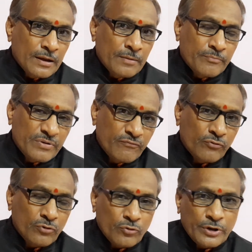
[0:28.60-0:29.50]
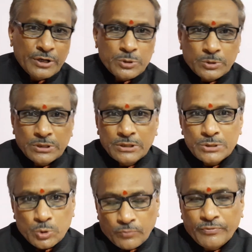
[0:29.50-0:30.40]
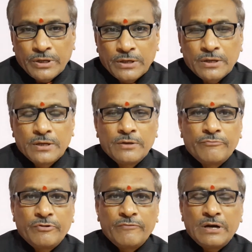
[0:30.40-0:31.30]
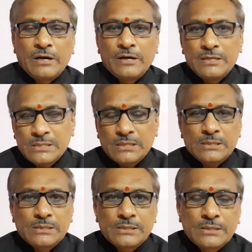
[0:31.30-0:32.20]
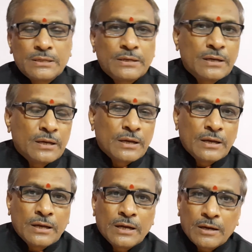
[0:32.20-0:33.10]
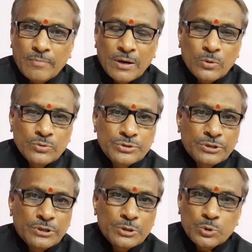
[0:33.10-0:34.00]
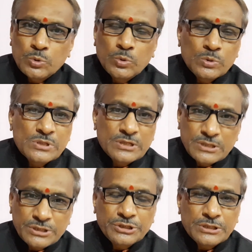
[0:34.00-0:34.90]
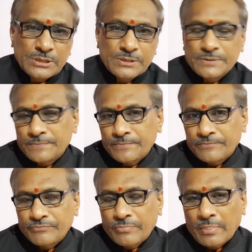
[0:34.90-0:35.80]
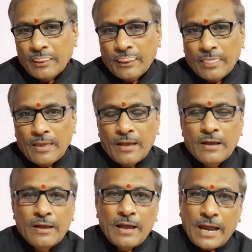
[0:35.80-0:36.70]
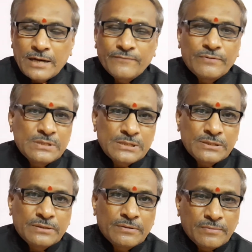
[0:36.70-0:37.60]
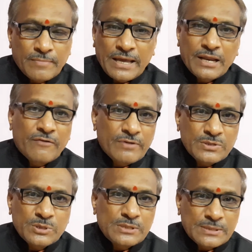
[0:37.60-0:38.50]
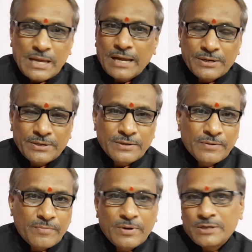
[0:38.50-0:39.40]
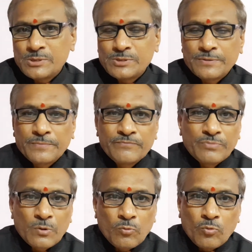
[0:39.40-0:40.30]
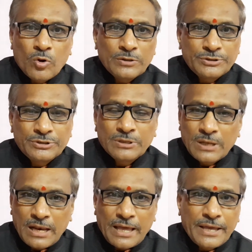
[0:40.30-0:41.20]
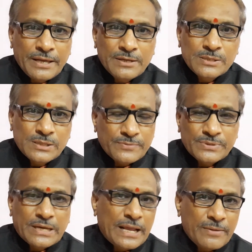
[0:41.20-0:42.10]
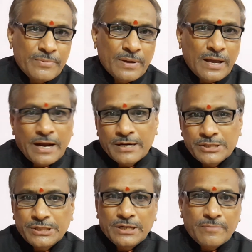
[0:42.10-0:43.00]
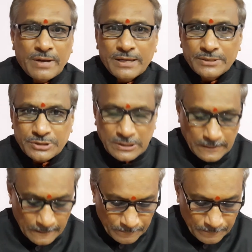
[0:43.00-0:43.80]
Before going to the topic, we will discuss about two suggestions. At first, my request is that please watch, like, subscribe and share my channel.